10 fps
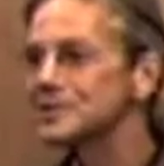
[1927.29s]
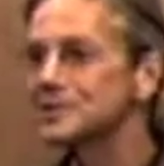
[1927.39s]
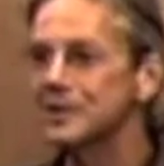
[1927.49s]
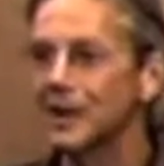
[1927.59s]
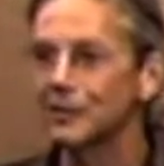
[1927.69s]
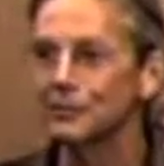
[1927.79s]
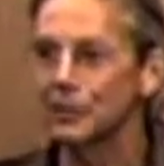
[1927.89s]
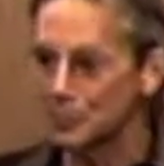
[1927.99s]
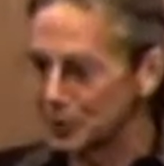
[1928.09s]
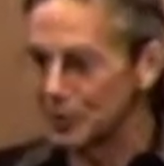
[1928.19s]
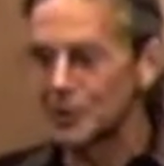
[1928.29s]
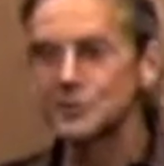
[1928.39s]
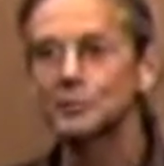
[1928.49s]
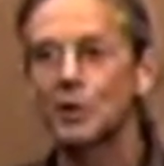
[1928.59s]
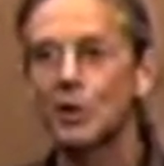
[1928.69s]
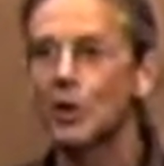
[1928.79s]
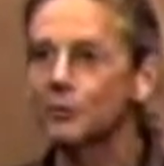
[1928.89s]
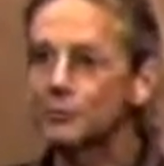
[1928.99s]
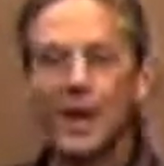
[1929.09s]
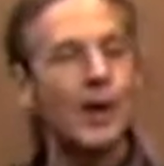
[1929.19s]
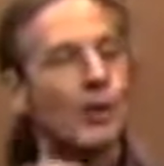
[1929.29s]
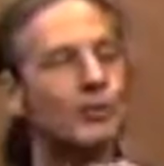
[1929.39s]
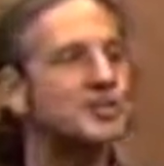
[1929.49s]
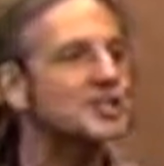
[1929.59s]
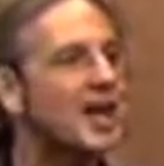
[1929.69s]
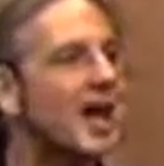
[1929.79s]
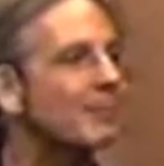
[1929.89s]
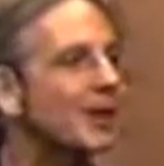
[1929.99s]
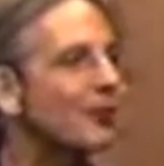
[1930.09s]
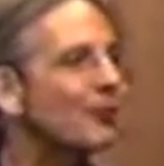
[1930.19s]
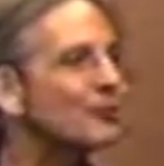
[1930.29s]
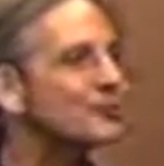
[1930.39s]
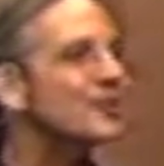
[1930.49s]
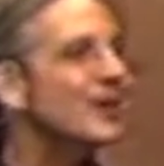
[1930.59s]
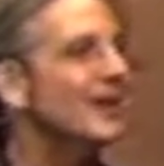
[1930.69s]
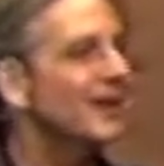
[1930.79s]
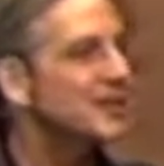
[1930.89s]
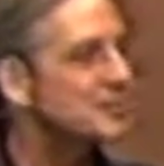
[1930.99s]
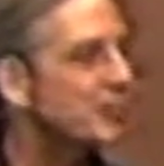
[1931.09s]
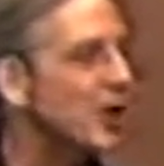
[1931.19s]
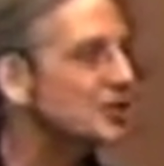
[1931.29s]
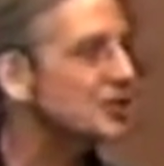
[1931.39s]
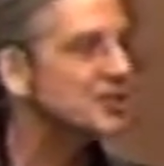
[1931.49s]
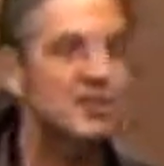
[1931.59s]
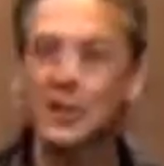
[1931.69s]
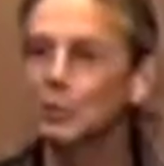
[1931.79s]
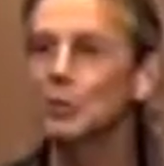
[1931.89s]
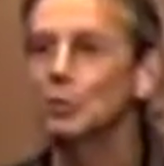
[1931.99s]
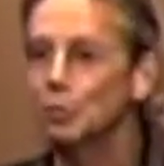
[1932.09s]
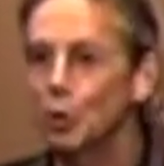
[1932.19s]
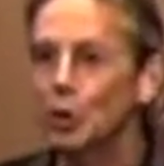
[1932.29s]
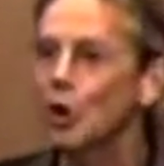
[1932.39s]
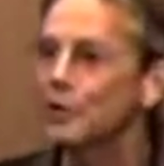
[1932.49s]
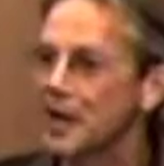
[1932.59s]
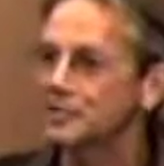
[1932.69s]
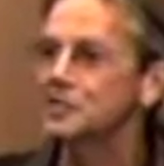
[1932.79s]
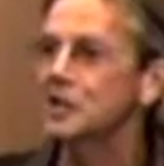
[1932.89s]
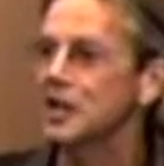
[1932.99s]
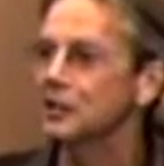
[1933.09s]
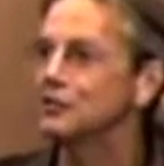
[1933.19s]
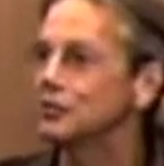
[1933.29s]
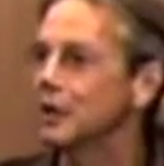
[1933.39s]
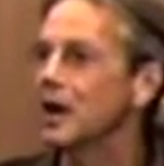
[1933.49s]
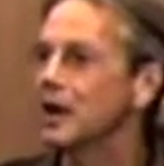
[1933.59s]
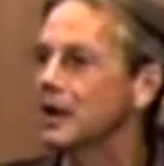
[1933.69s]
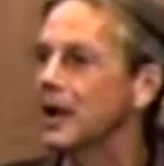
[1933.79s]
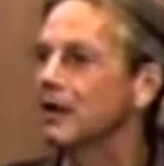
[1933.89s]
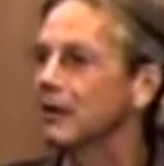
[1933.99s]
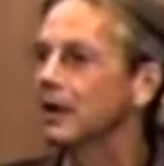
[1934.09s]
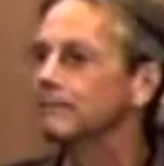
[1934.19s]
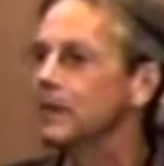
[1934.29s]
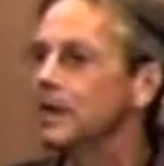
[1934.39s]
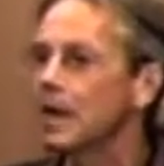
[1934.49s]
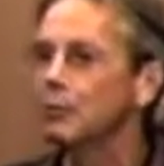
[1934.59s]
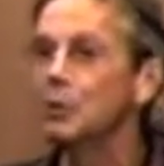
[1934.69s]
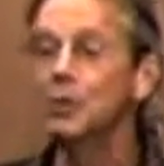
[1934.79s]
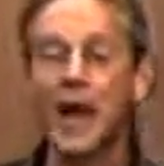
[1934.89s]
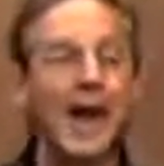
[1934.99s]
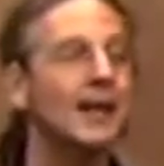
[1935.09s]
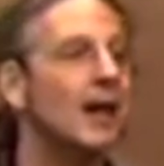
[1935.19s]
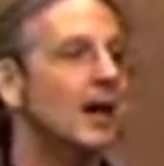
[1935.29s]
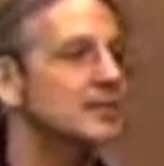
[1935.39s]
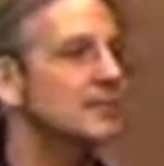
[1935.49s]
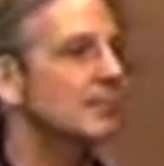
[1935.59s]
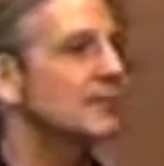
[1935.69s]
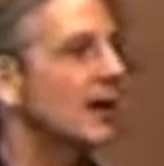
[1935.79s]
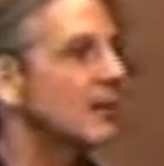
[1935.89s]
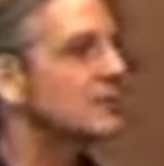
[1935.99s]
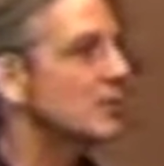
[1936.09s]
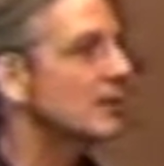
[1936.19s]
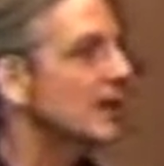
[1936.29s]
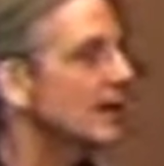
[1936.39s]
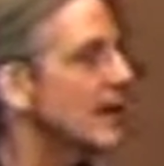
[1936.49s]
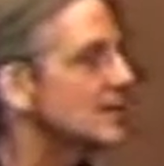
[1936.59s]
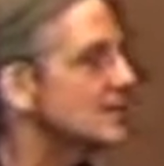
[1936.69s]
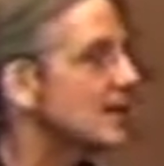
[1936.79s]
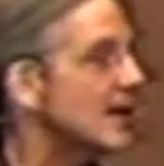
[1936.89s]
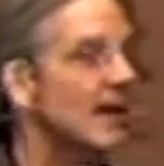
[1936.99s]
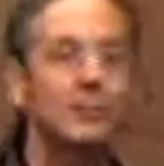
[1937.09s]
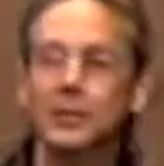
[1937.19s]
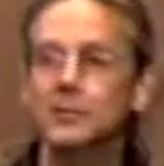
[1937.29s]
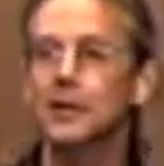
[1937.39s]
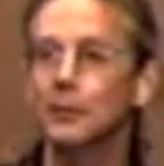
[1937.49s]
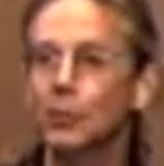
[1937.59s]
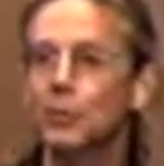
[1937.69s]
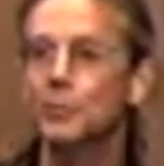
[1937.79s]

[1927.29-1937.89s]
it together, we'd put it on some cloth, and we had all these chemicals and these brushes, and then we would work on that stain till we got it out, right? And we would agonize sometimes over getting that stain out because we were in